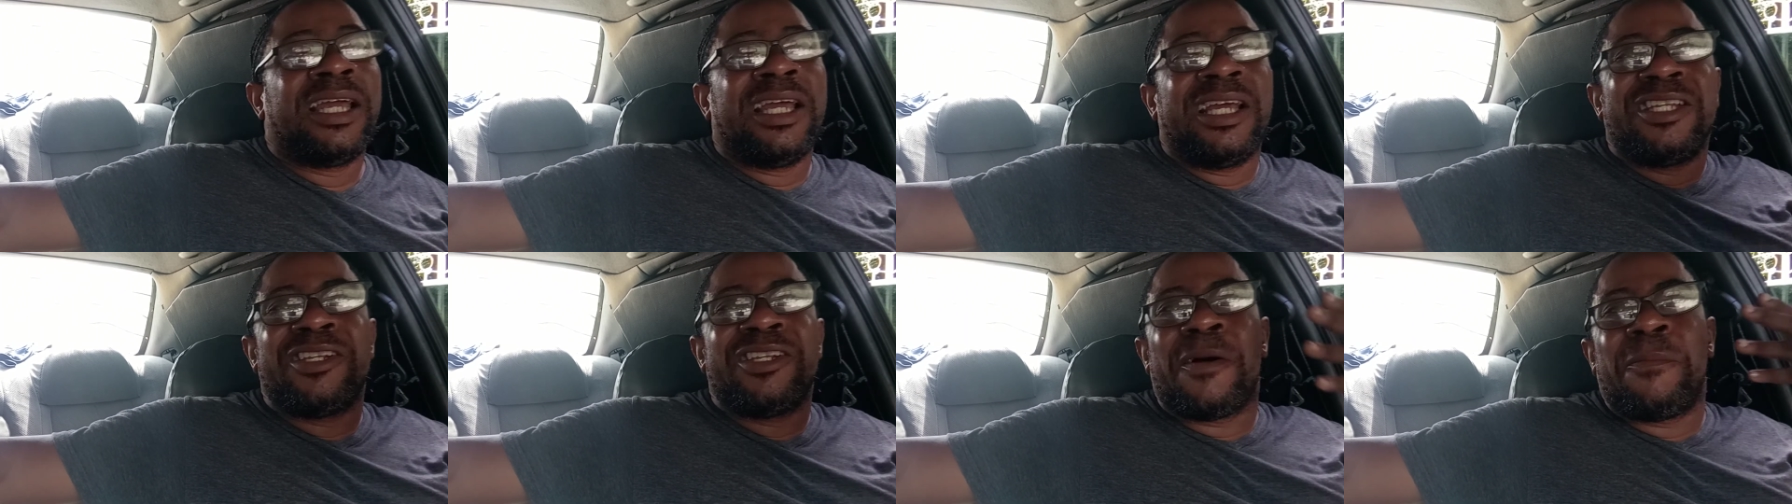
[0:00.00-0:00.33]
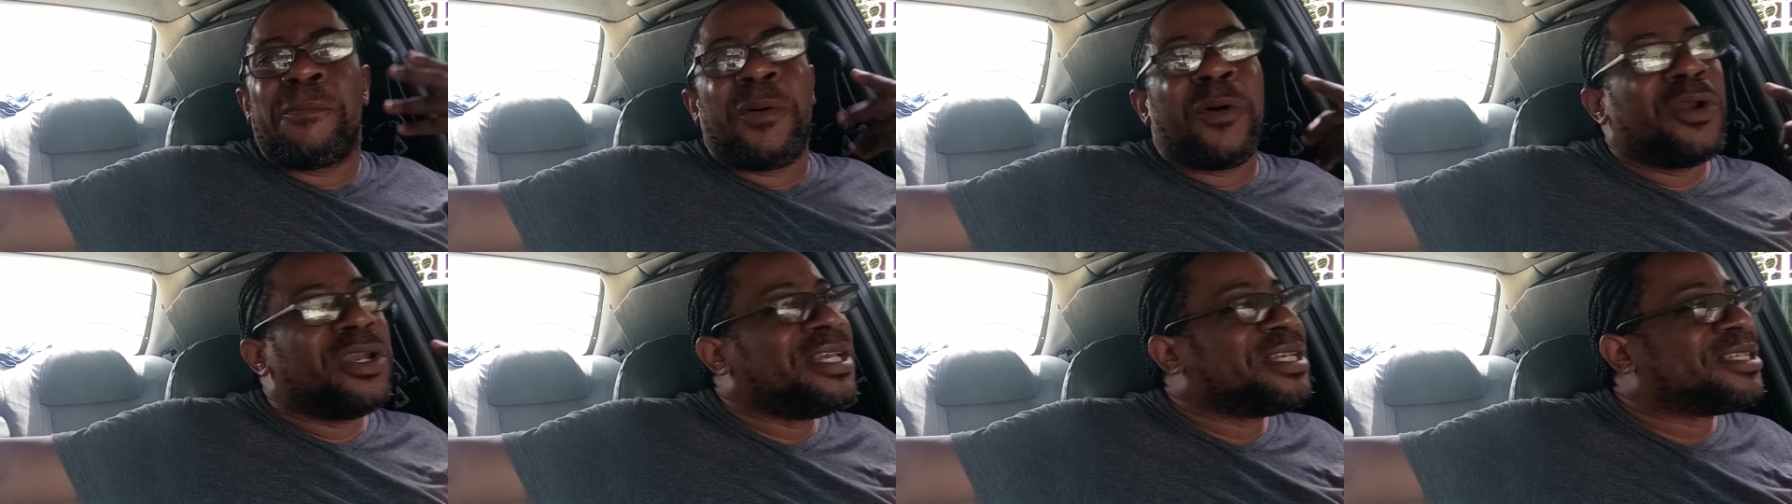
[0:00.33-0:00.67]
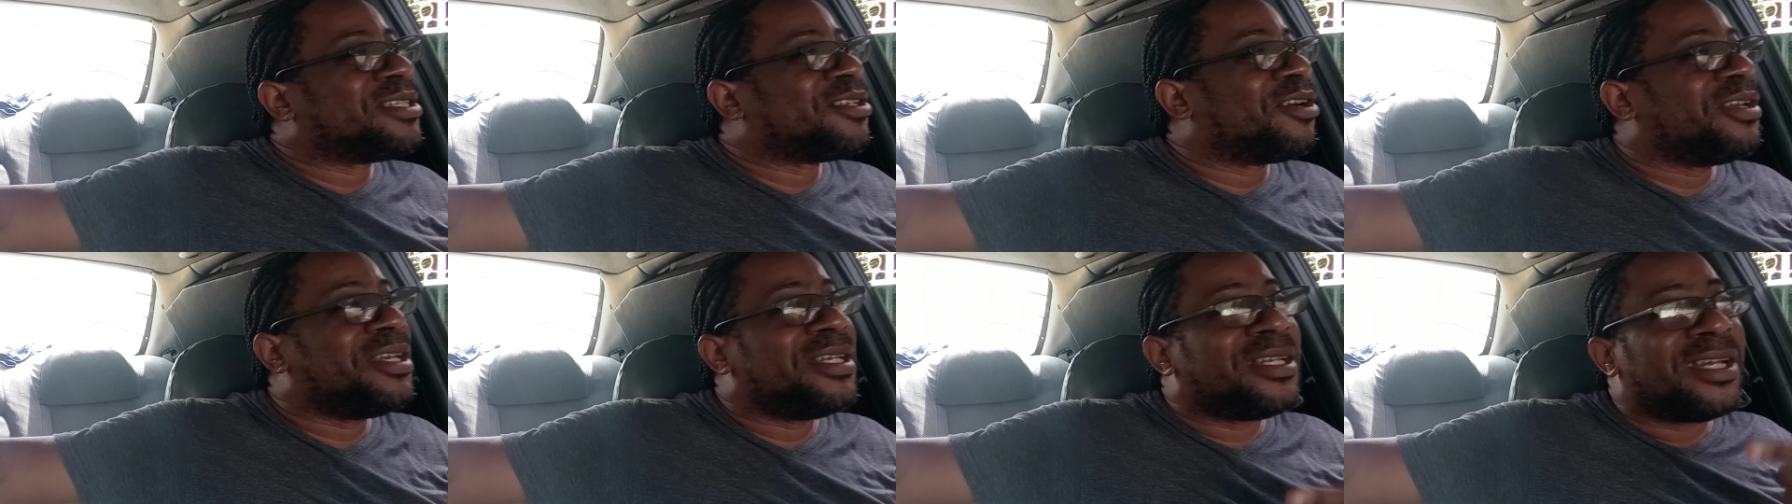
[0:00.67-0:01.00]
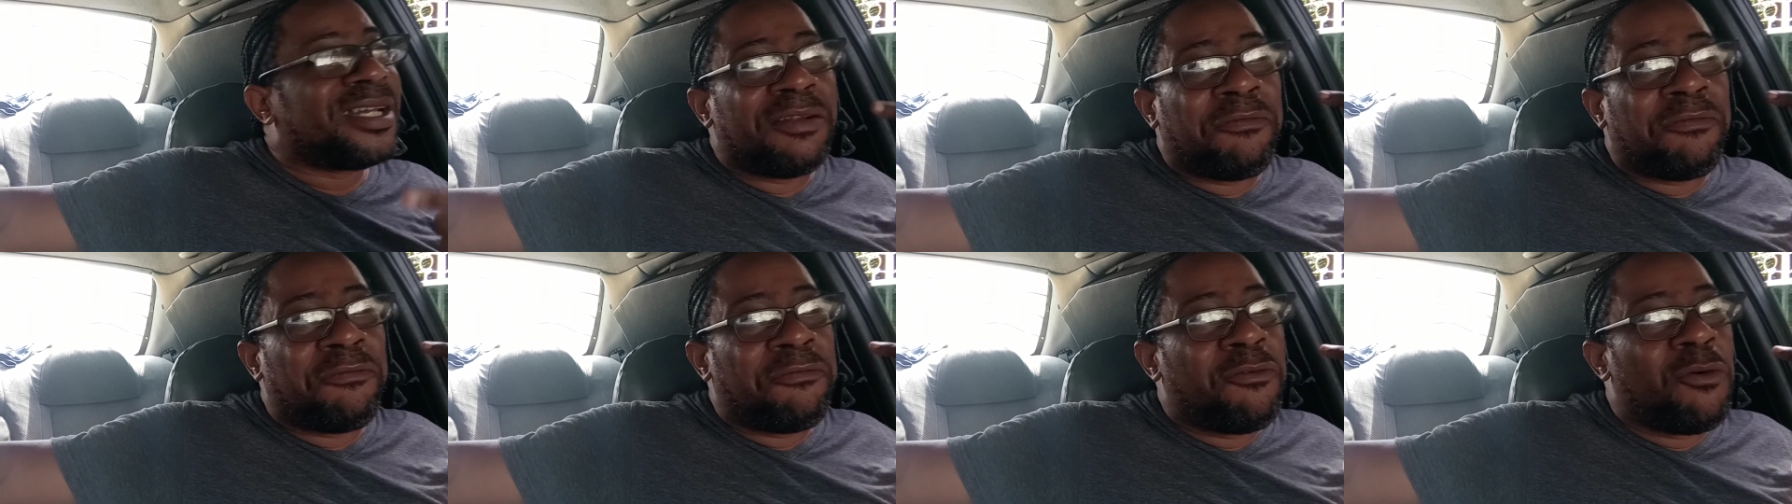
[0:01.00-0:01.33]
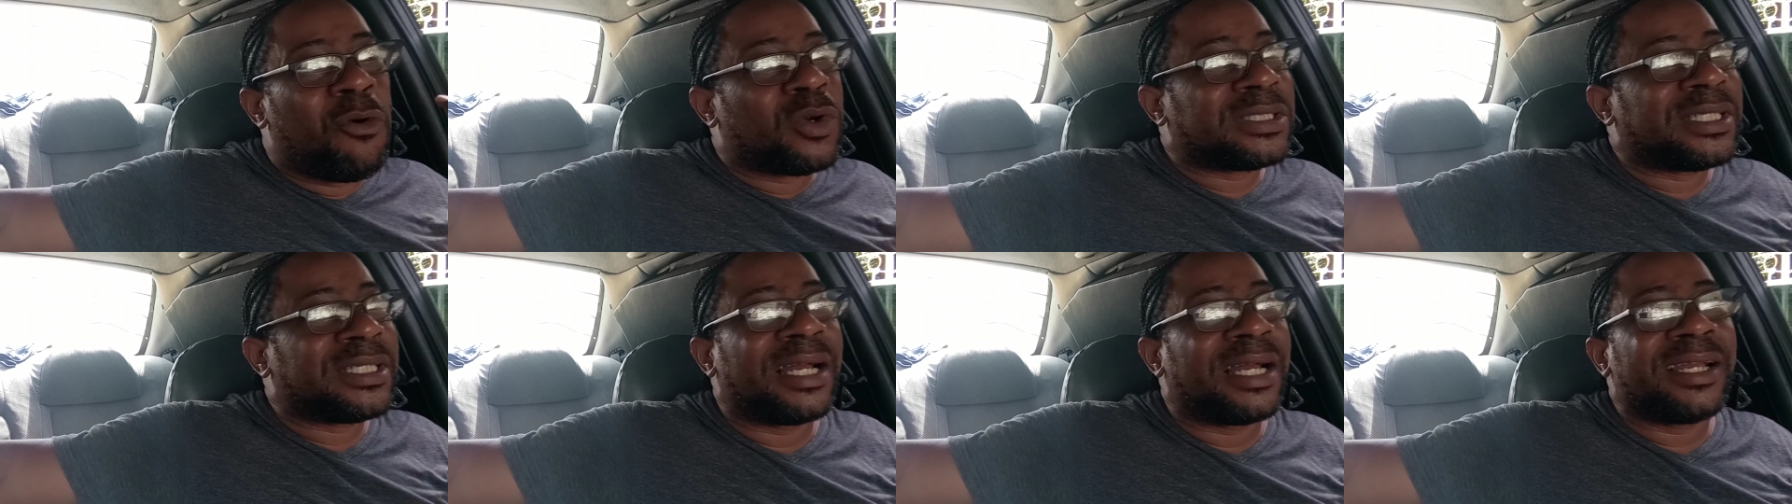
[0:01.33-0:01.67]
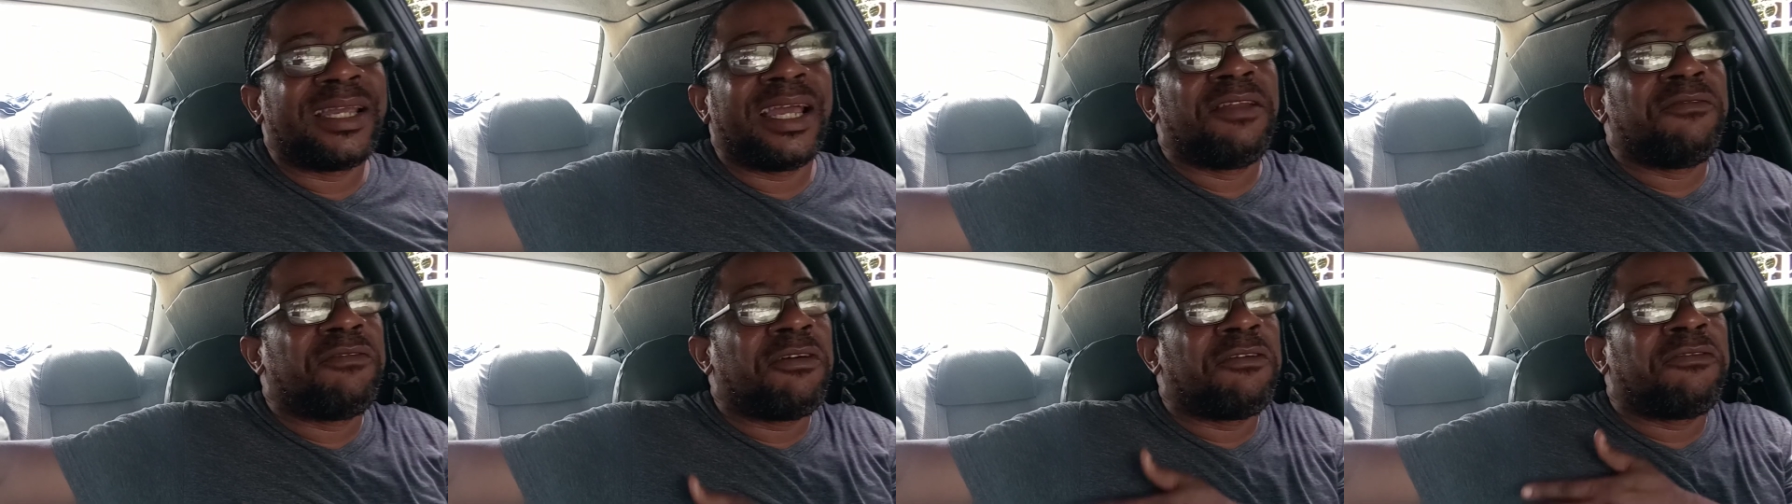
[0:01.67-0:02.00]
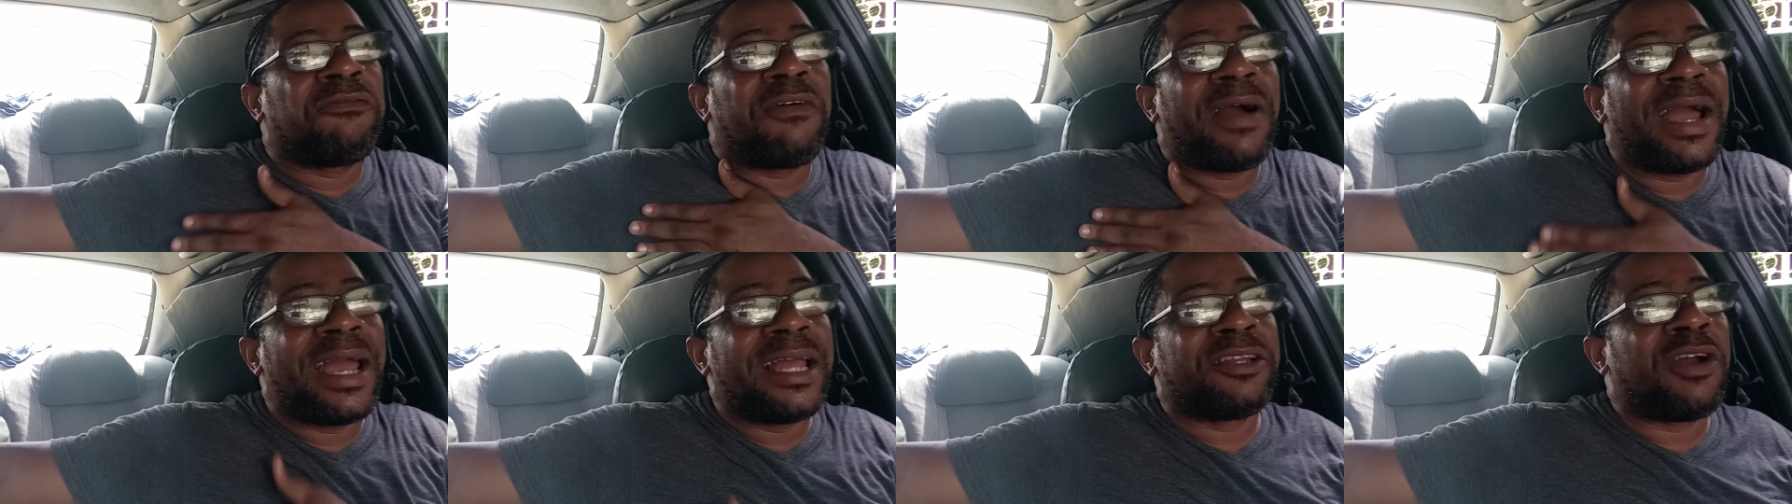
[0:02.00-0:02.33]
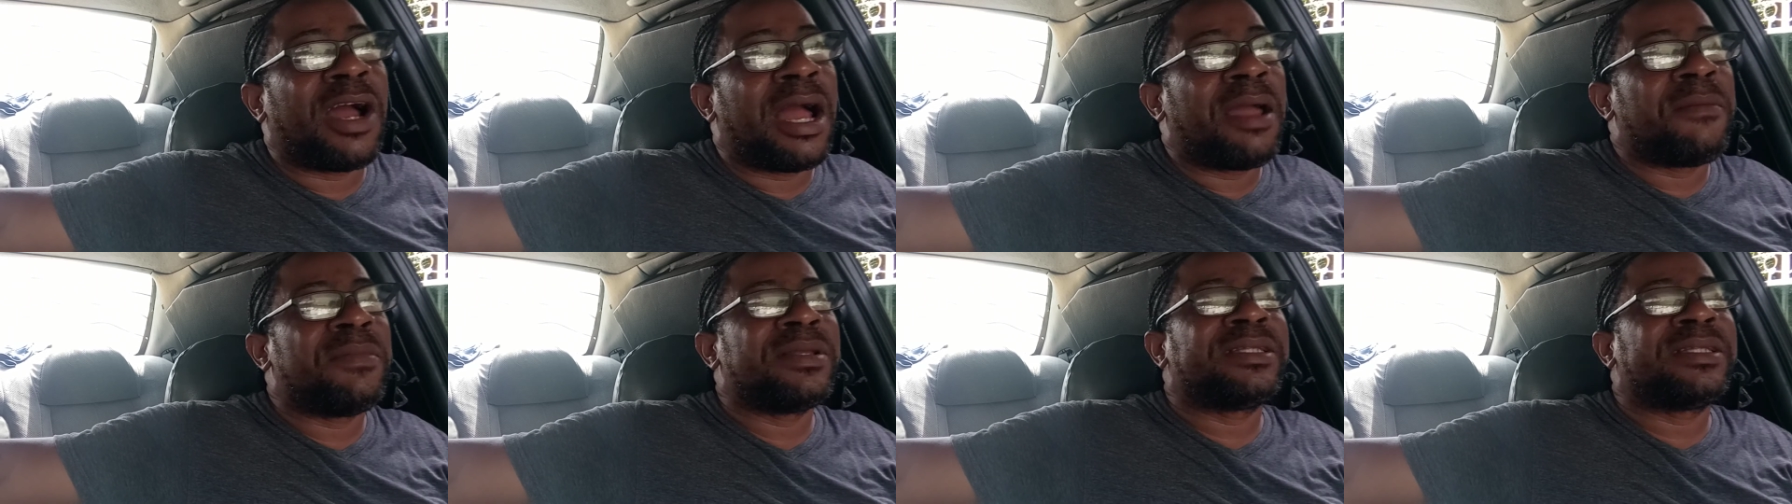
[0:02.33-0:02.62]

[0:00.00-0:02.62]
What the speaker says: no police not in the force again for fight crime.